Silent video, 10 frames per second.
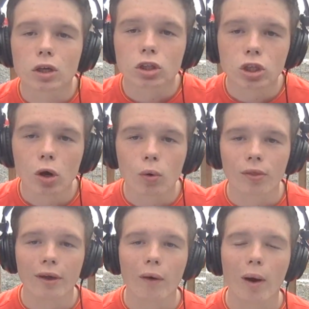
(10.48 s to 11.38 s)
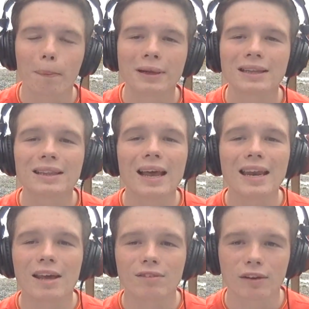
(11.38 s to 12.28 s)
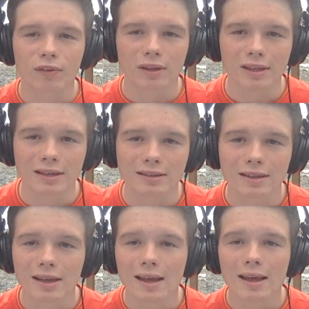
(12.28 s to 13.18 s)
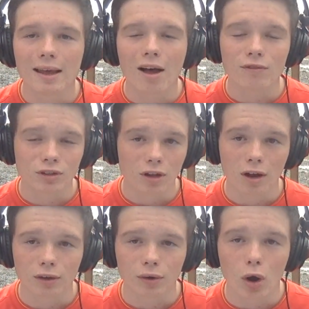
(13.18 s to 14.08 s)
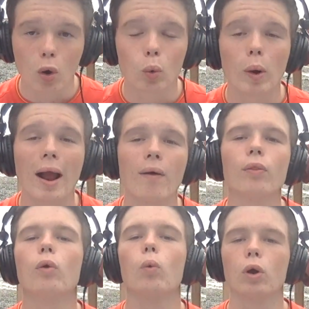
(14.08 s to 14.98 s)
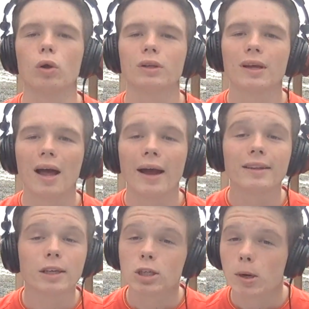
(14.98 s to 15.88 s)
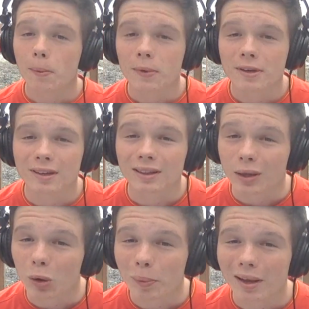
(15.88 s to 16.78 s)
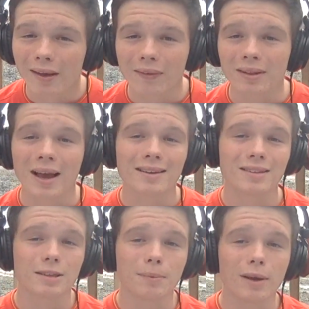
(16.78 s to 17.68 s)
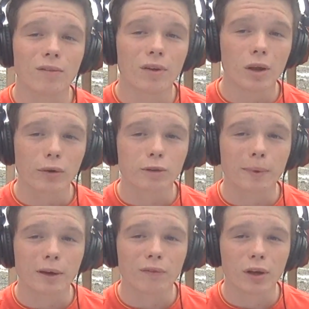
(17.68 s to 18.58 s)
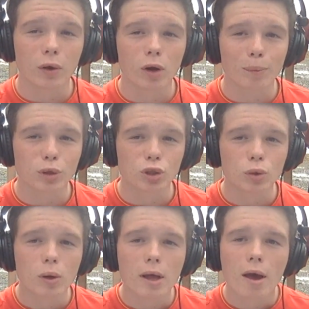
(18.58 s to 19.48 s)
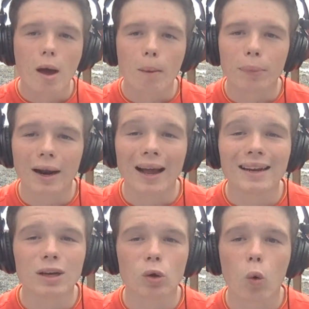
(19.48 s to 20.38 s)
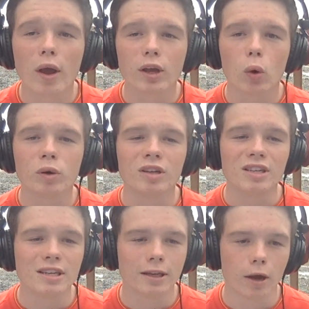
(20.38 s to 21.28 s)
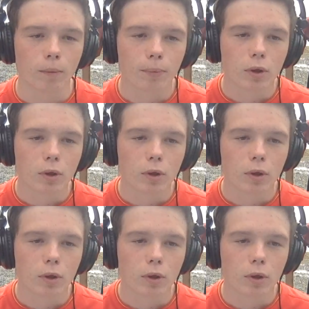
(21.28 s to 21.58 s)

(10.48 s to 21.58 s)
So, there are plenty of different leagues of soccer around the world. I touched up on this a little bit in the last explainer video number 2, but I didn't quite go into detail.